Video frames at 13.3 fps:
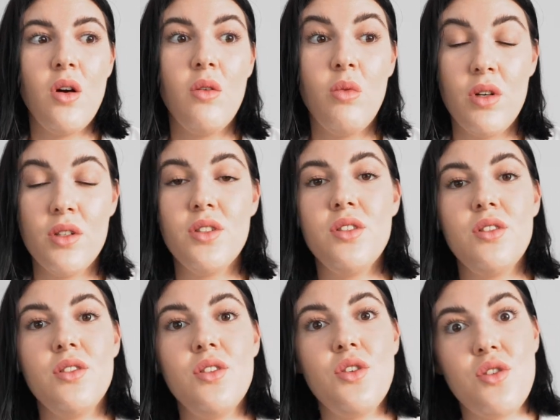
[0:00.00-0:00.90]

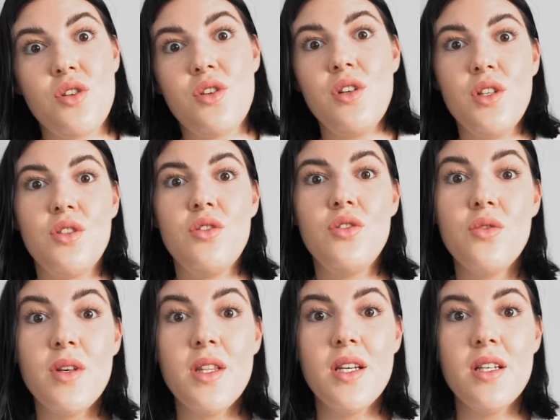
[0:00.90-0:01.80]
what you're going to do
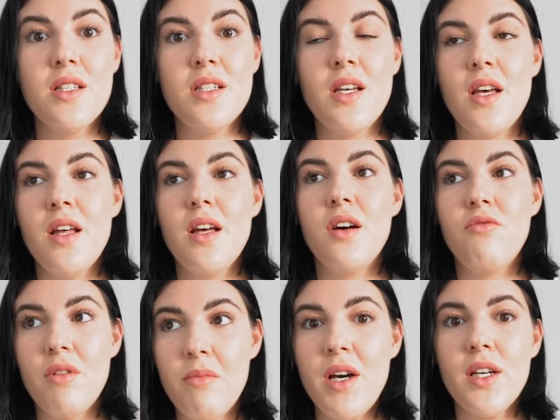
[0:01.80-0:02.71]
with it, a
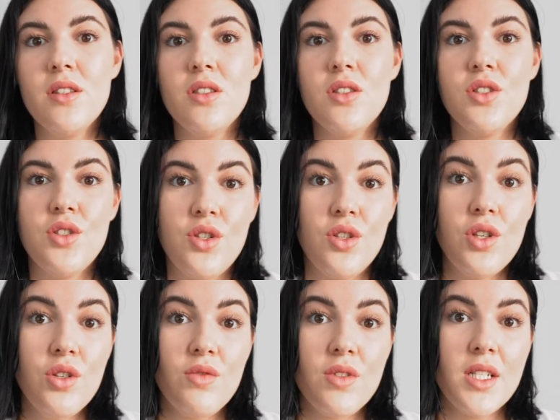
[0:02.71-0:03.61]
reminder to
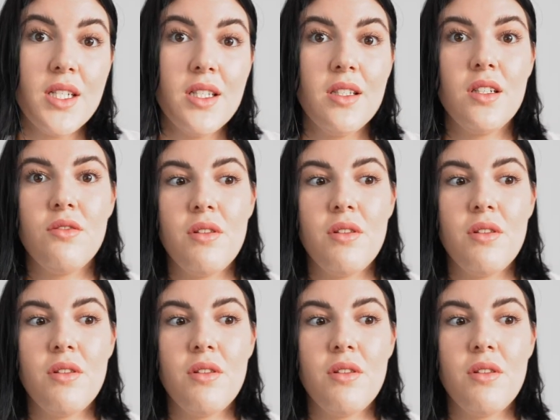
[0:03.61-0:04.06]
use it, a